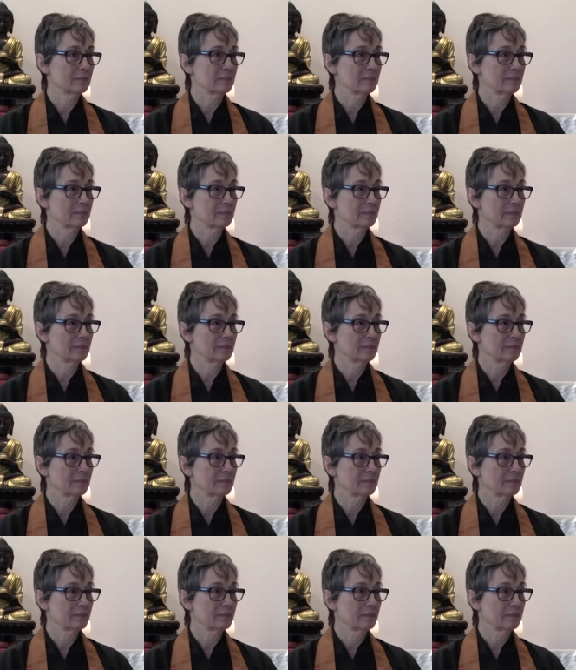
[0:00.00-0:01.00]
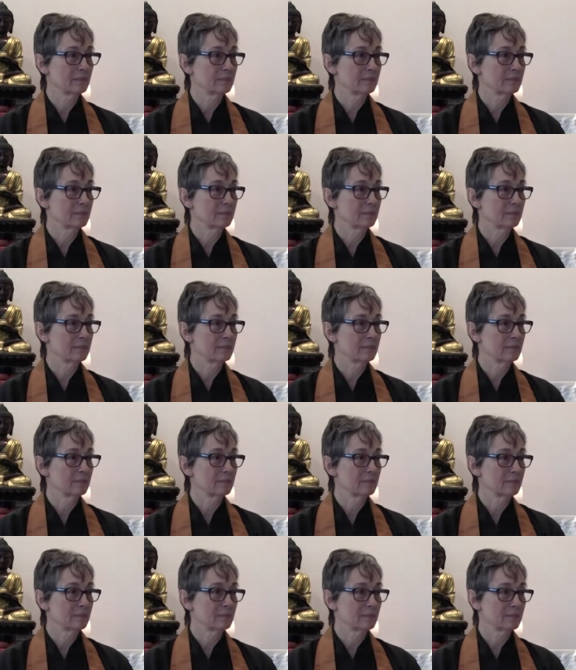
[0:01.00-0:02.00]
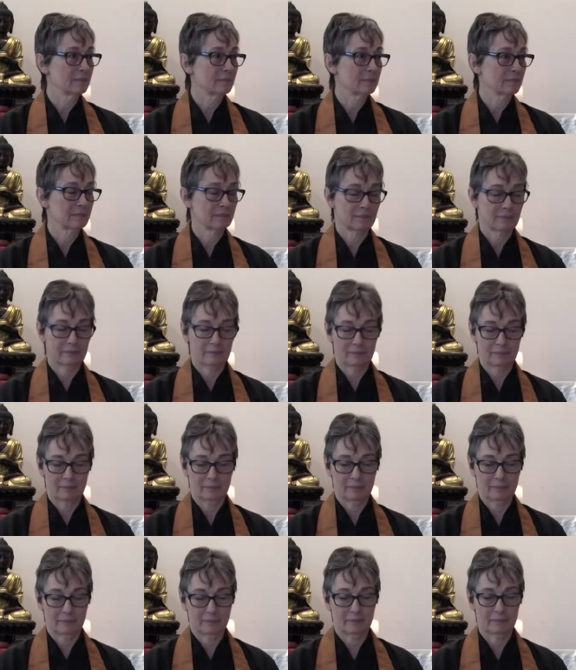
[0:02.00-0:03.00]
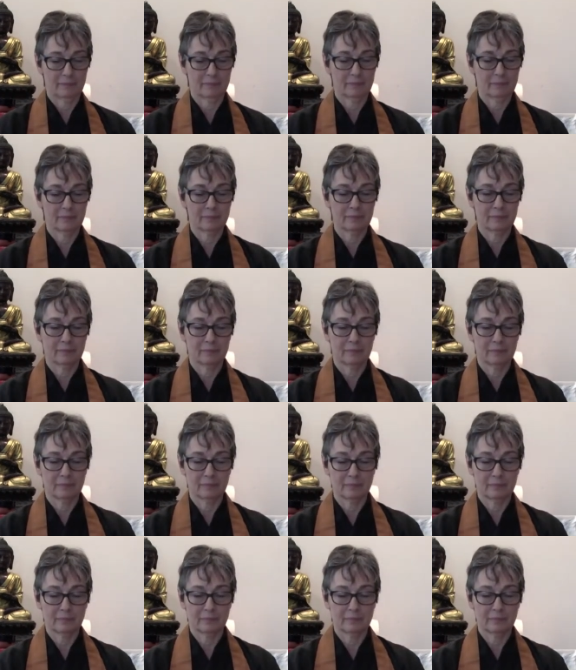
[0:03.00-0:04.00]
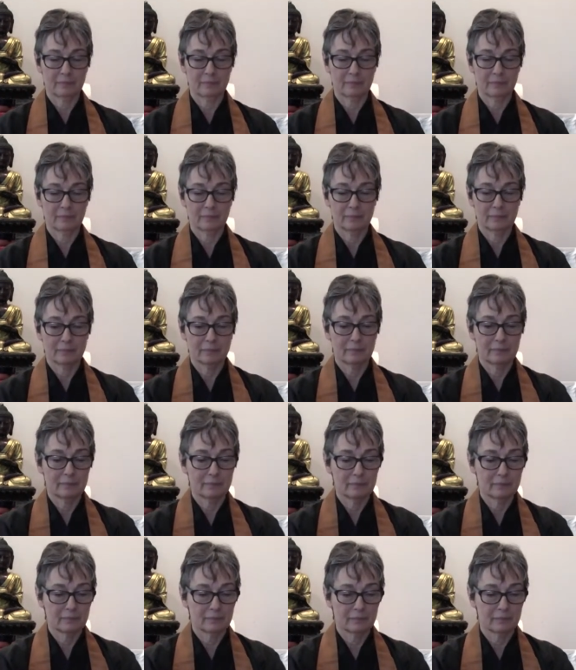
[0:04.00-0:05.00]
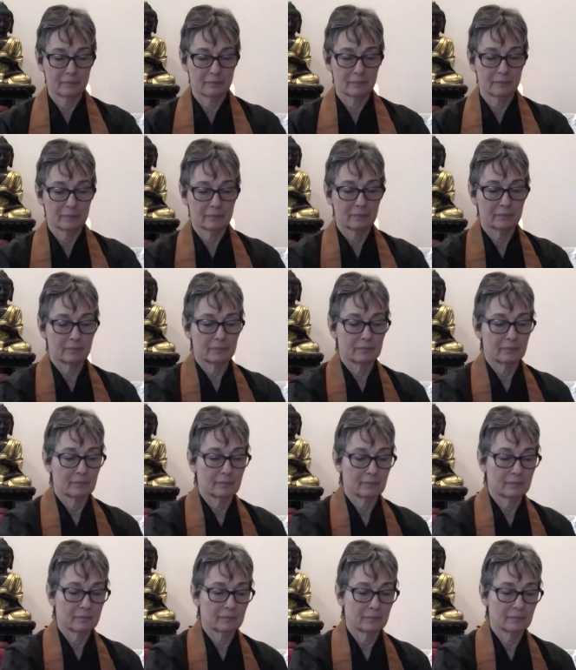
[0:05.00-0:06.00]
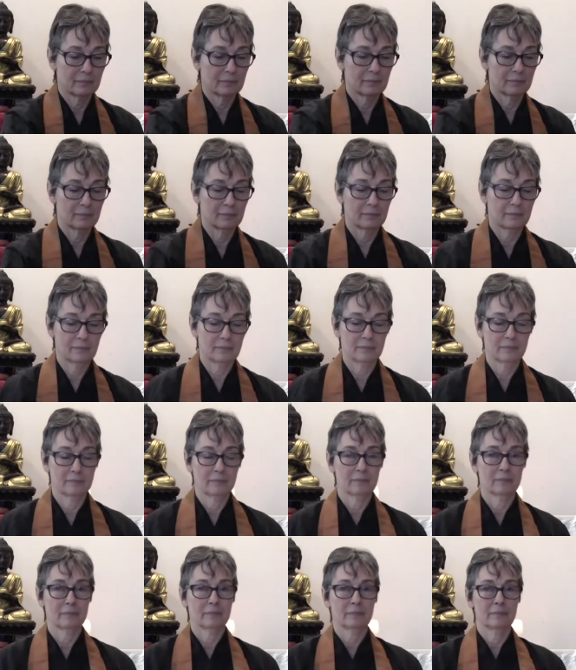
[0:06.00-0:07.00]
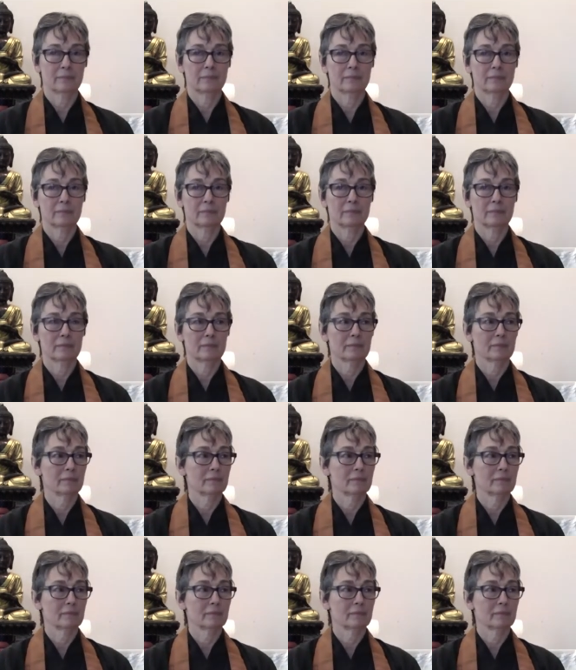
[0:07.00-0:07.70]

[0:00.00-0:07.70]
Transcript: (no one is talking)